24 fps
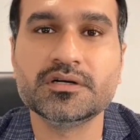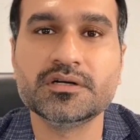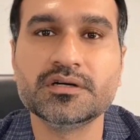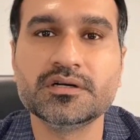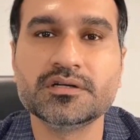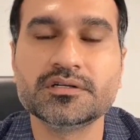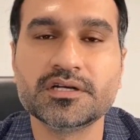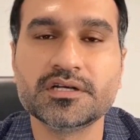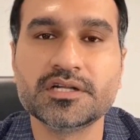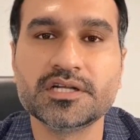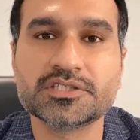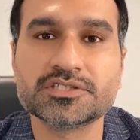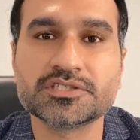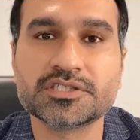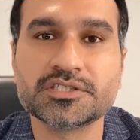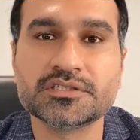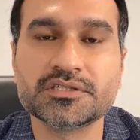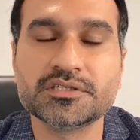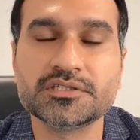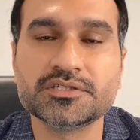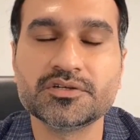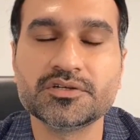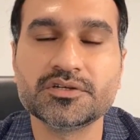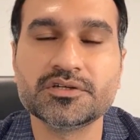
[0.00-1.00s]

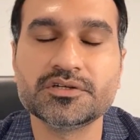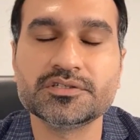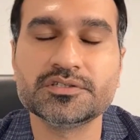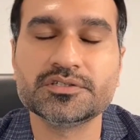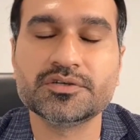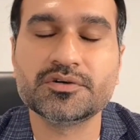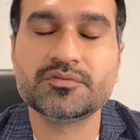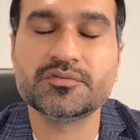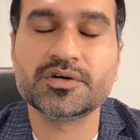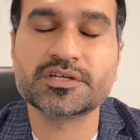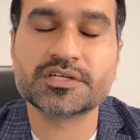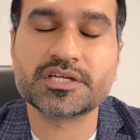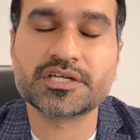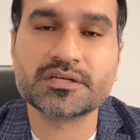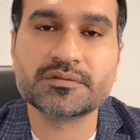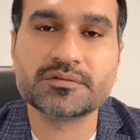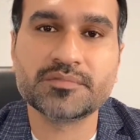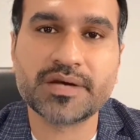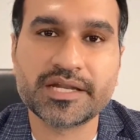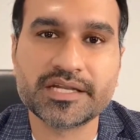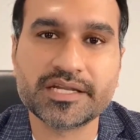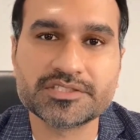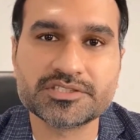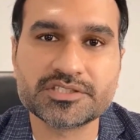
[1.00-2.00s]
your working
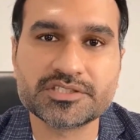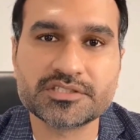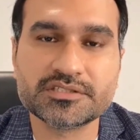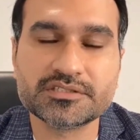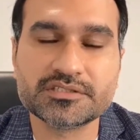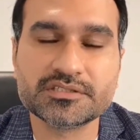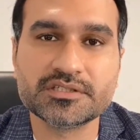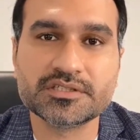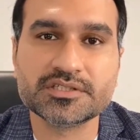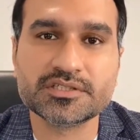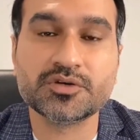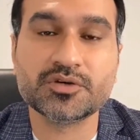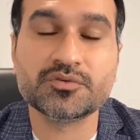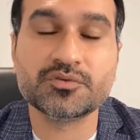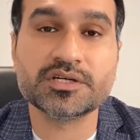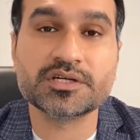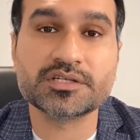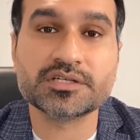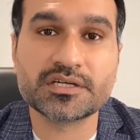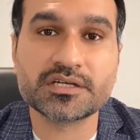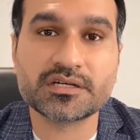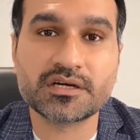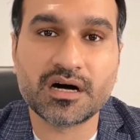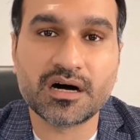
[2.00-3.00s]
manager, your
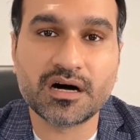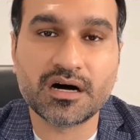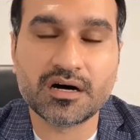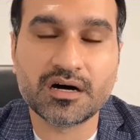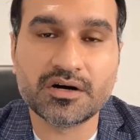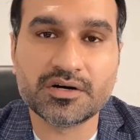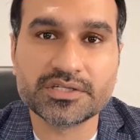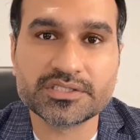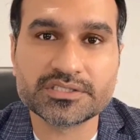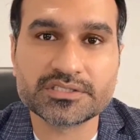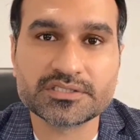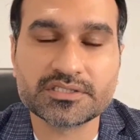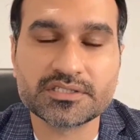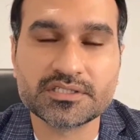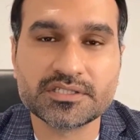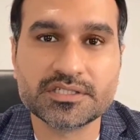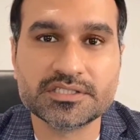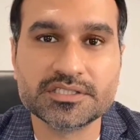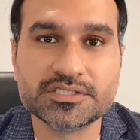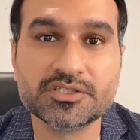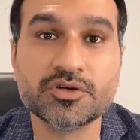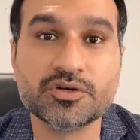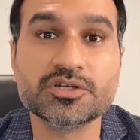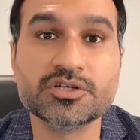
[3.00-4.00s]
working hours,
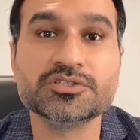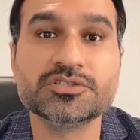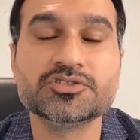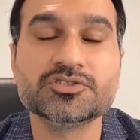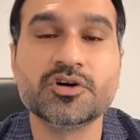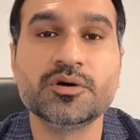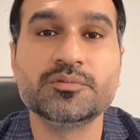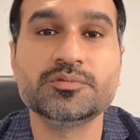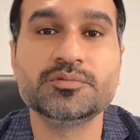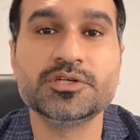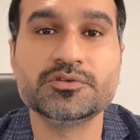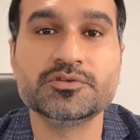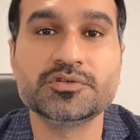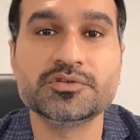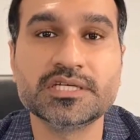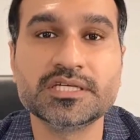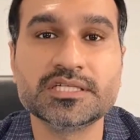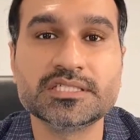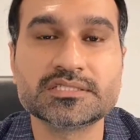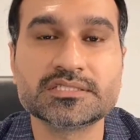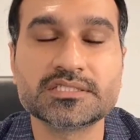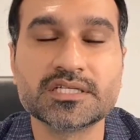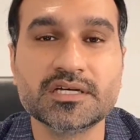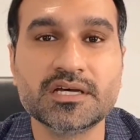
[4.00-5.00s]
your job
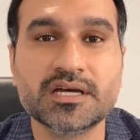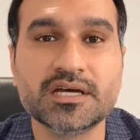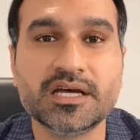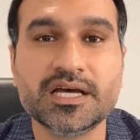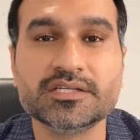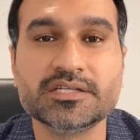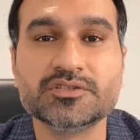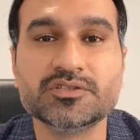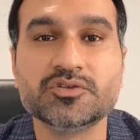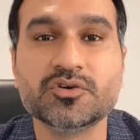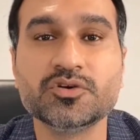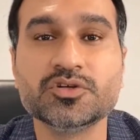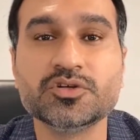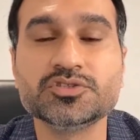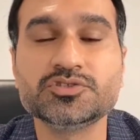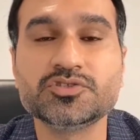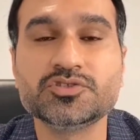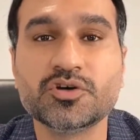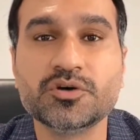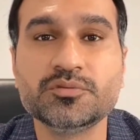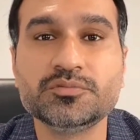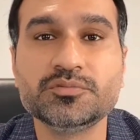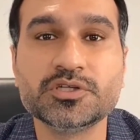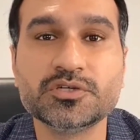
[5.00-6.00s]
duties, and those
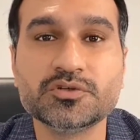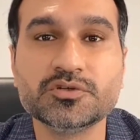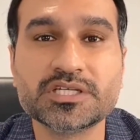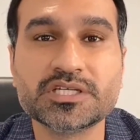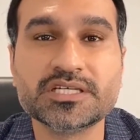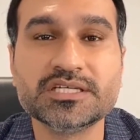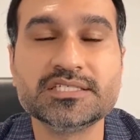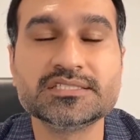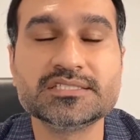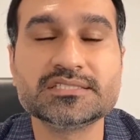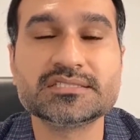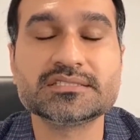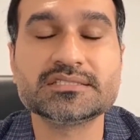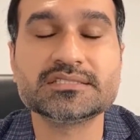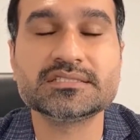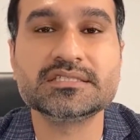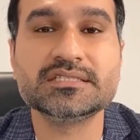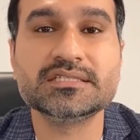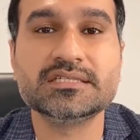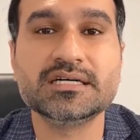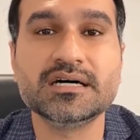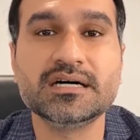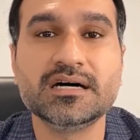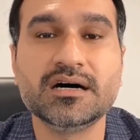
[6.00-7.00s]
job duties
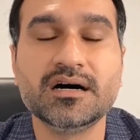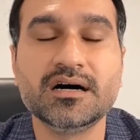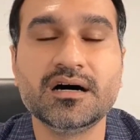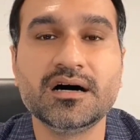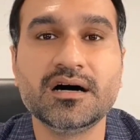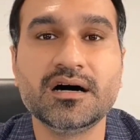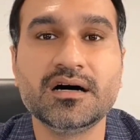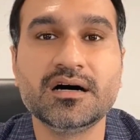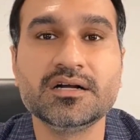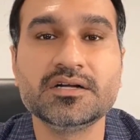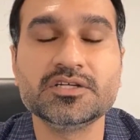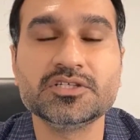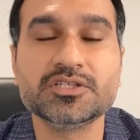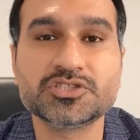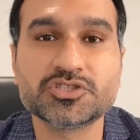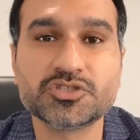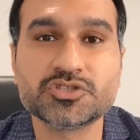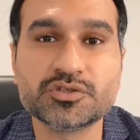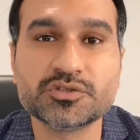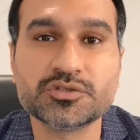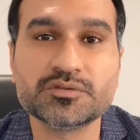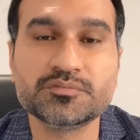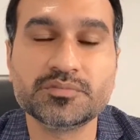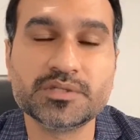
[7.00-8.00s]

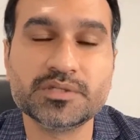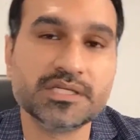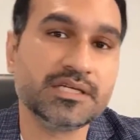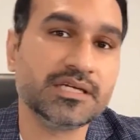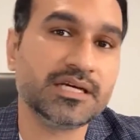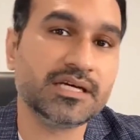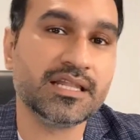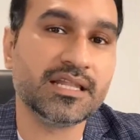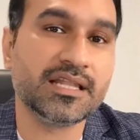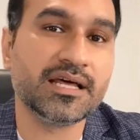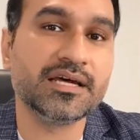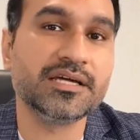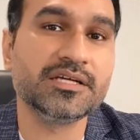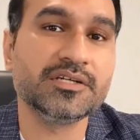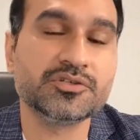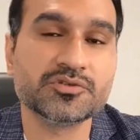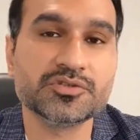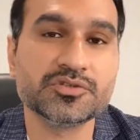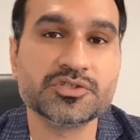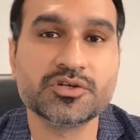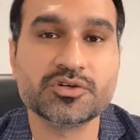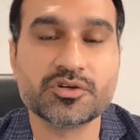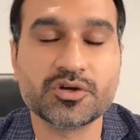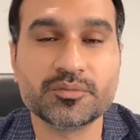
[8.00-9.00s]
should be aligned to
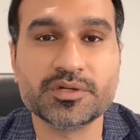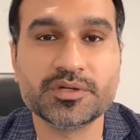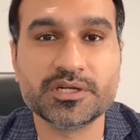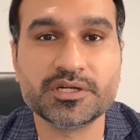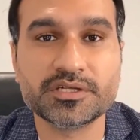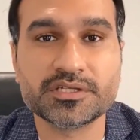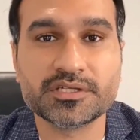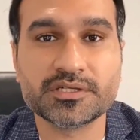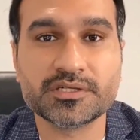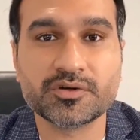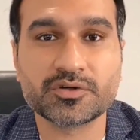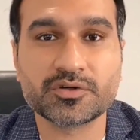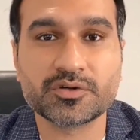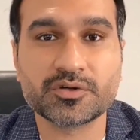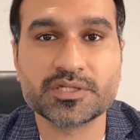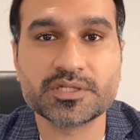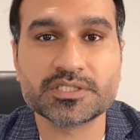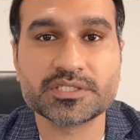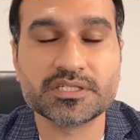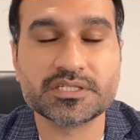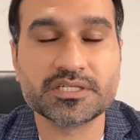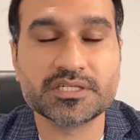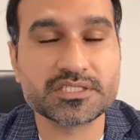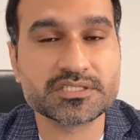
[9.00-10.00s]
your nominated
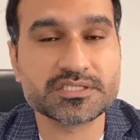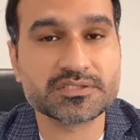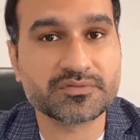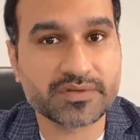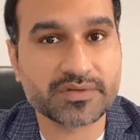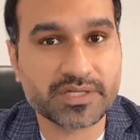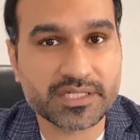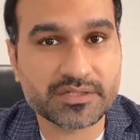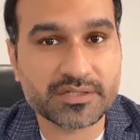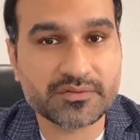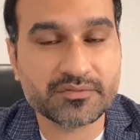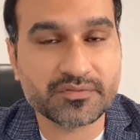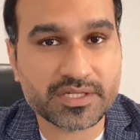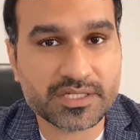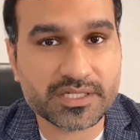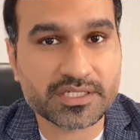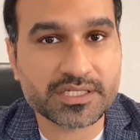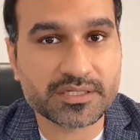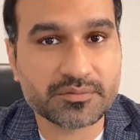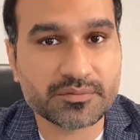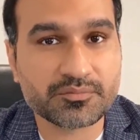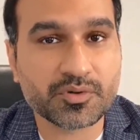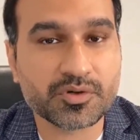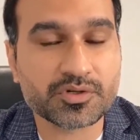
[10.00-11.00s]
occupation. It is
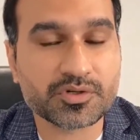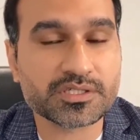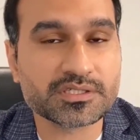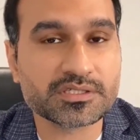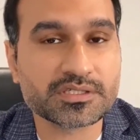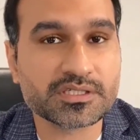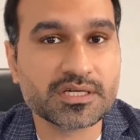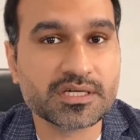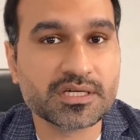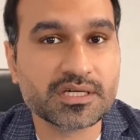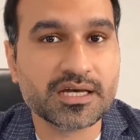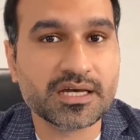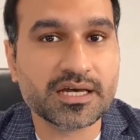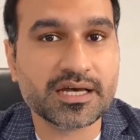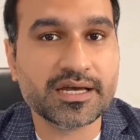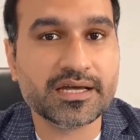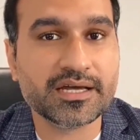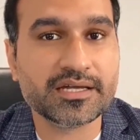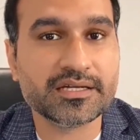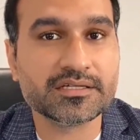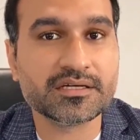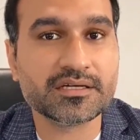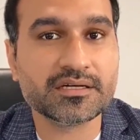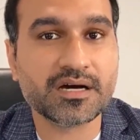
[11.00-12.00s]
very important,
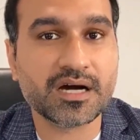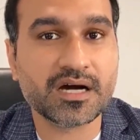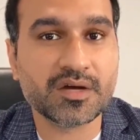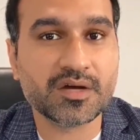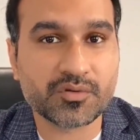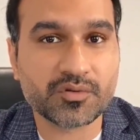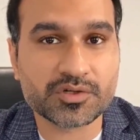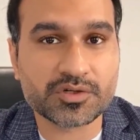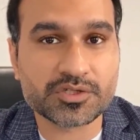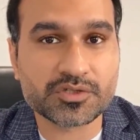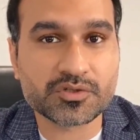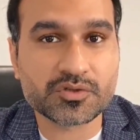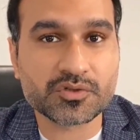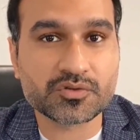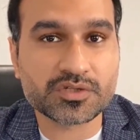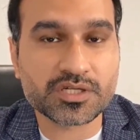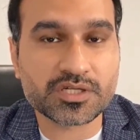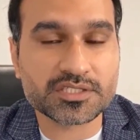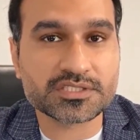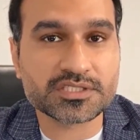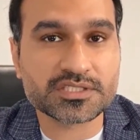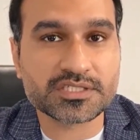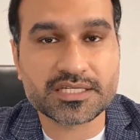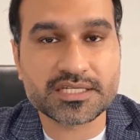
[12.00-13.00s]
and I wanted to
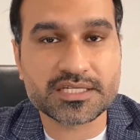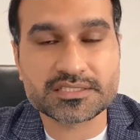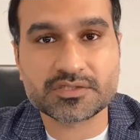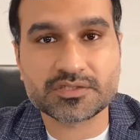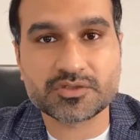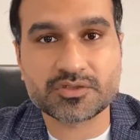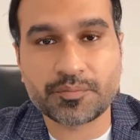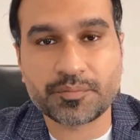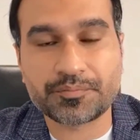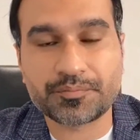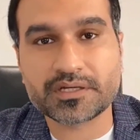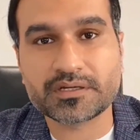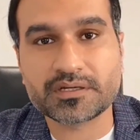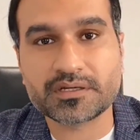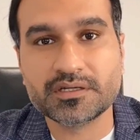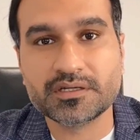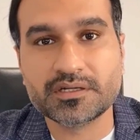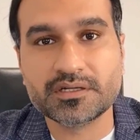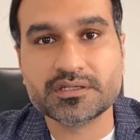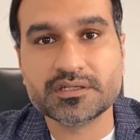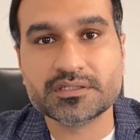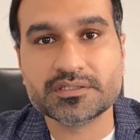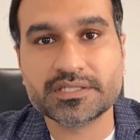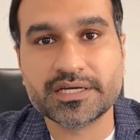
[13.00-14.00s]
touch it as a topic
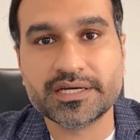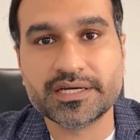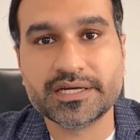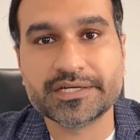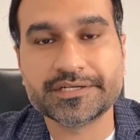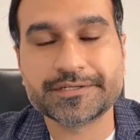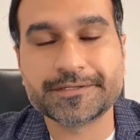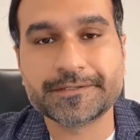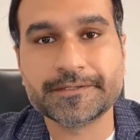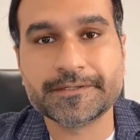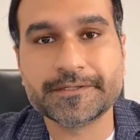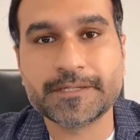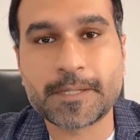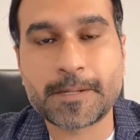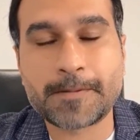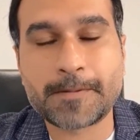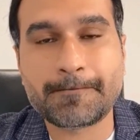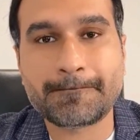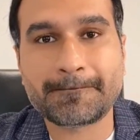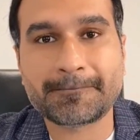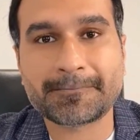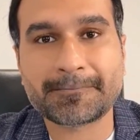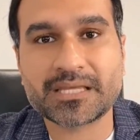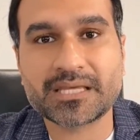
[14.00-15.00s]
that
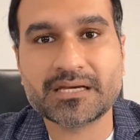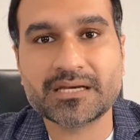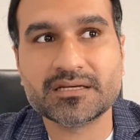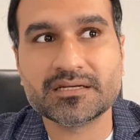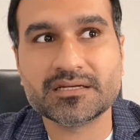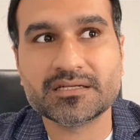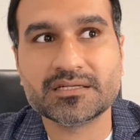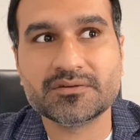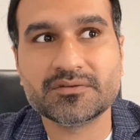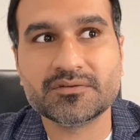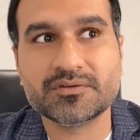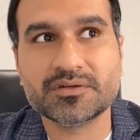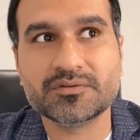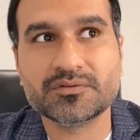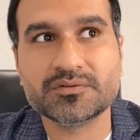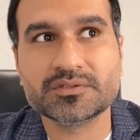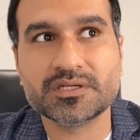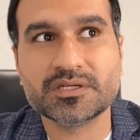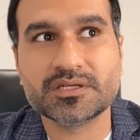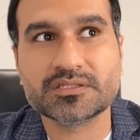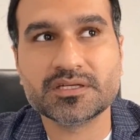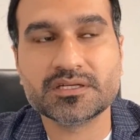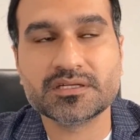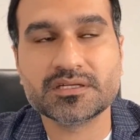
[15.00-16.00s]

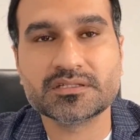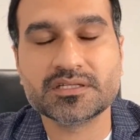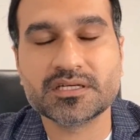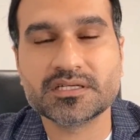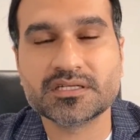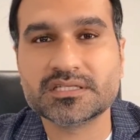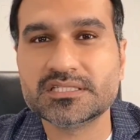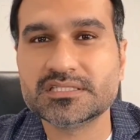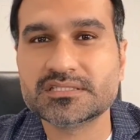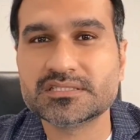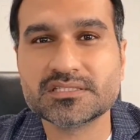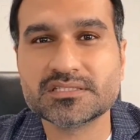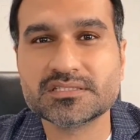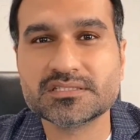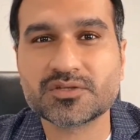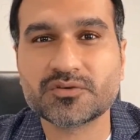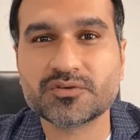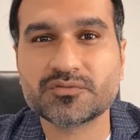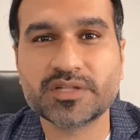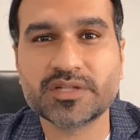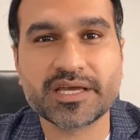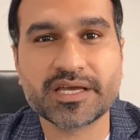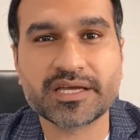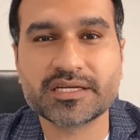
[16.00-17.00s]
the reasons
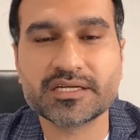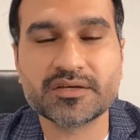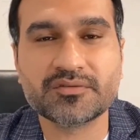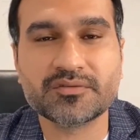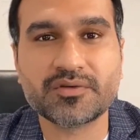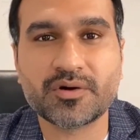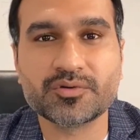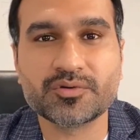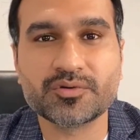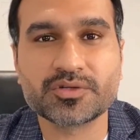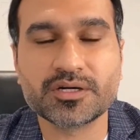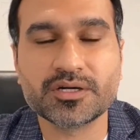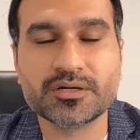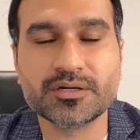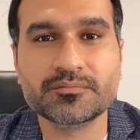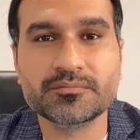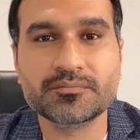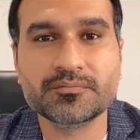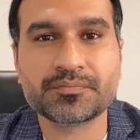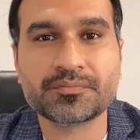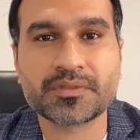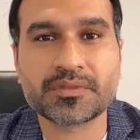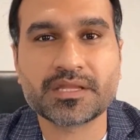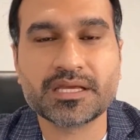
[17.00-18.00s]
of negative
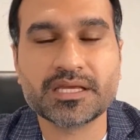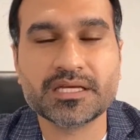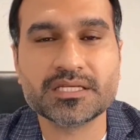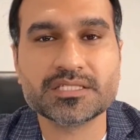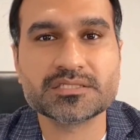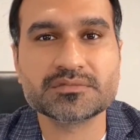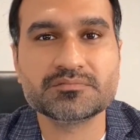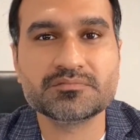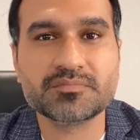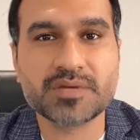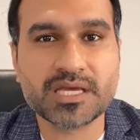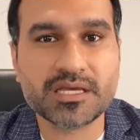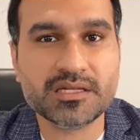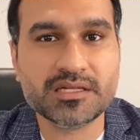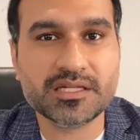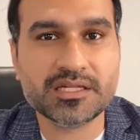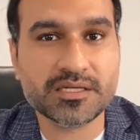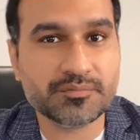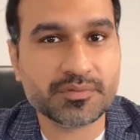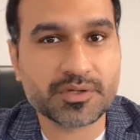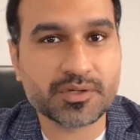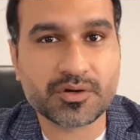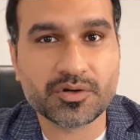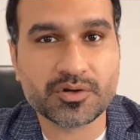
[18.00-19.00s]
outcome is
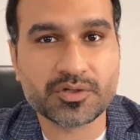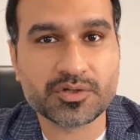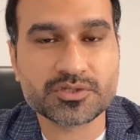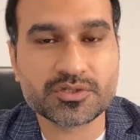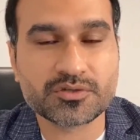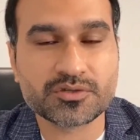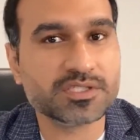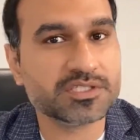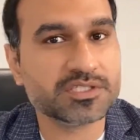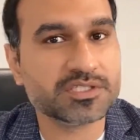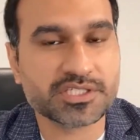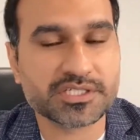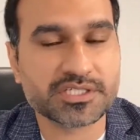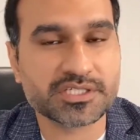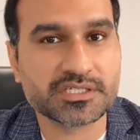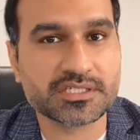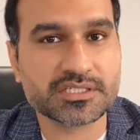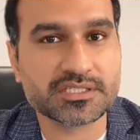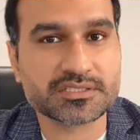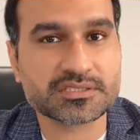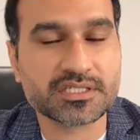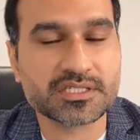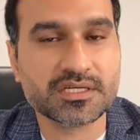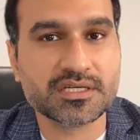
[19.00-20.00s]
mainly because of the
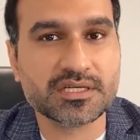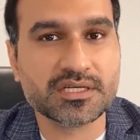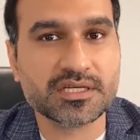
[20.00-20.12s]
JDs.